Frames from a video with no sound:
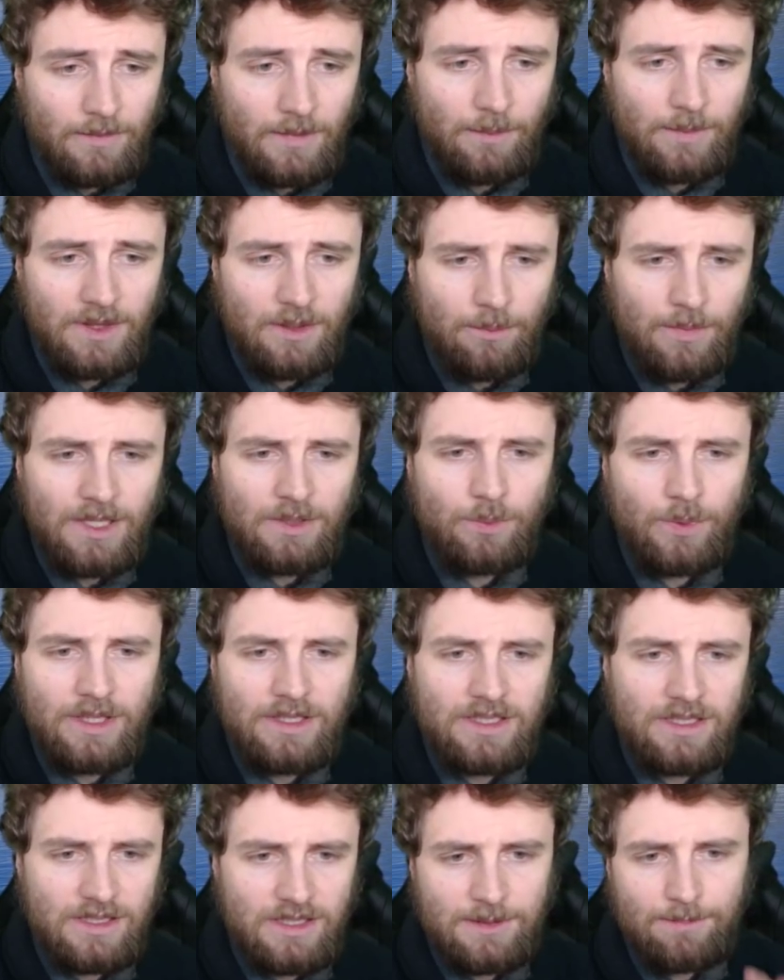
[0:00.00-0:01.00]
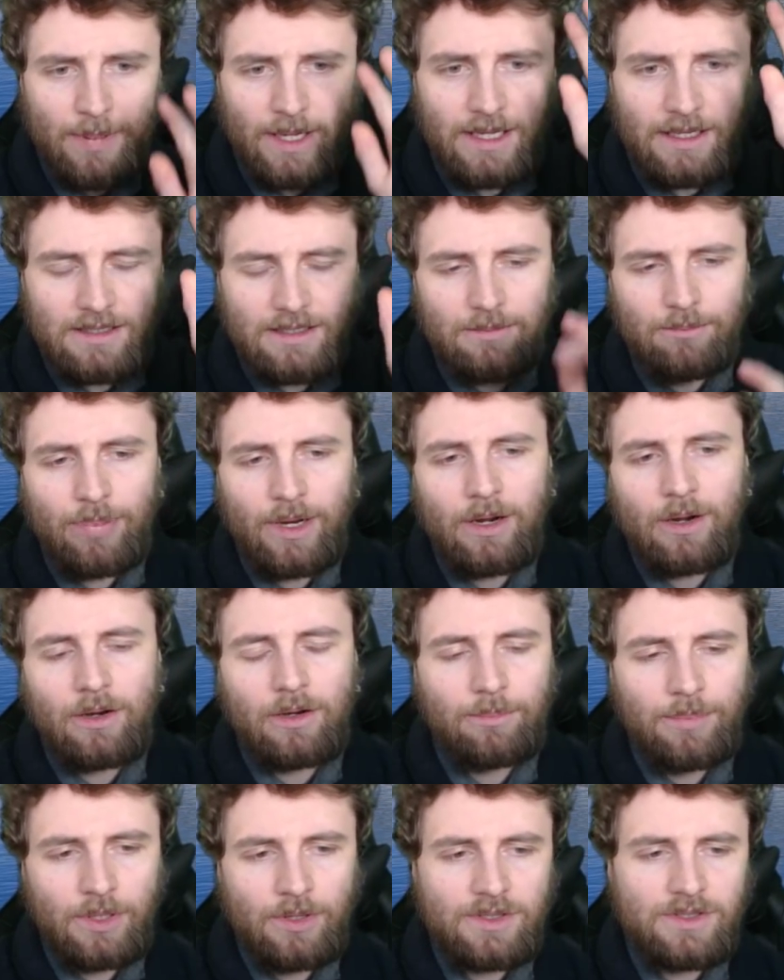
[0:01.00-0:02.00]
I mean, the Midway is spiked in
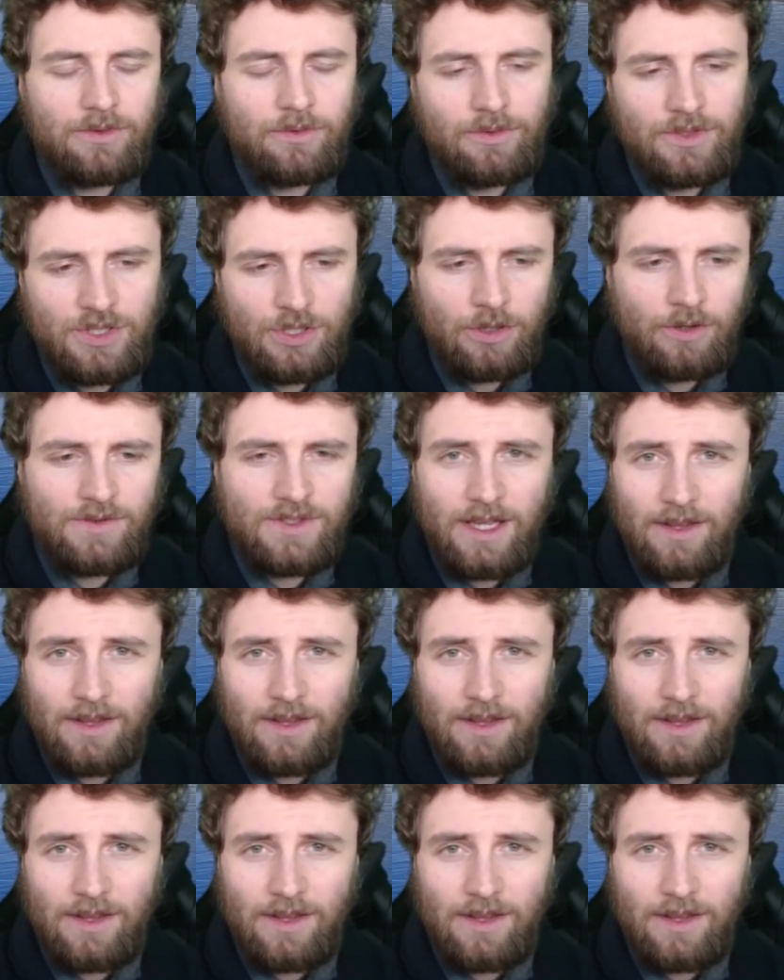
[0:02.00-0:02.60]
power because of the reserves,